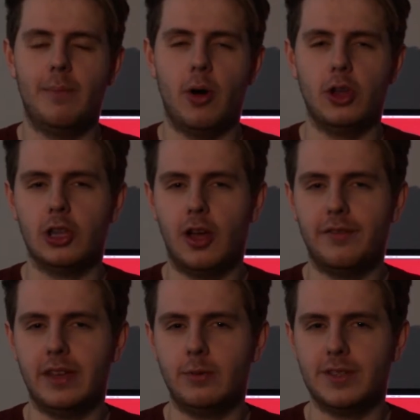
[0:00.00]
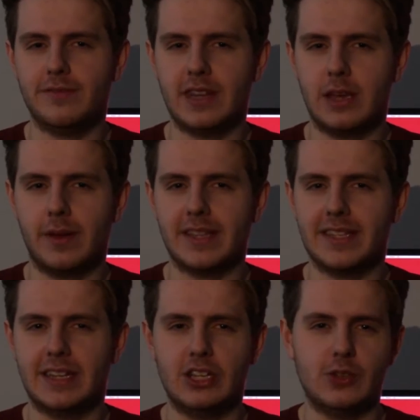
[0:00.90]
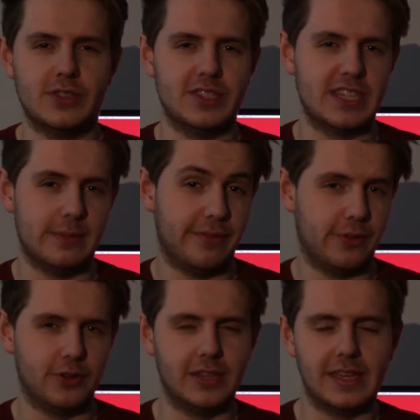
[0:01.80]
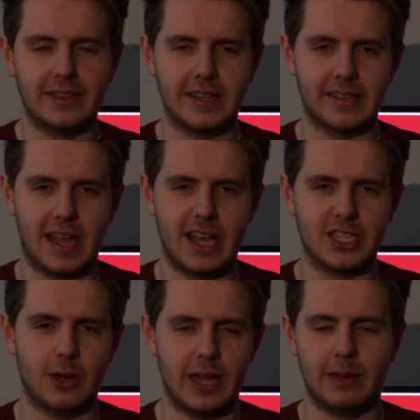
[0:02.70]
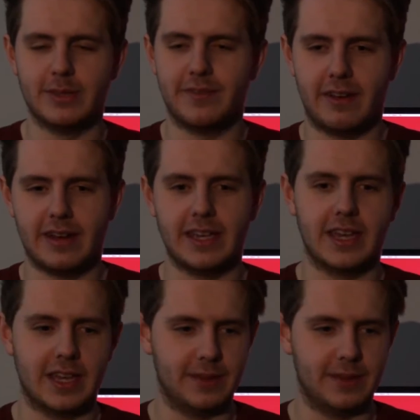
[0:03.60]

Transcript: but a lot of it was video editing and using Cinema 4D, things like that. So it was a very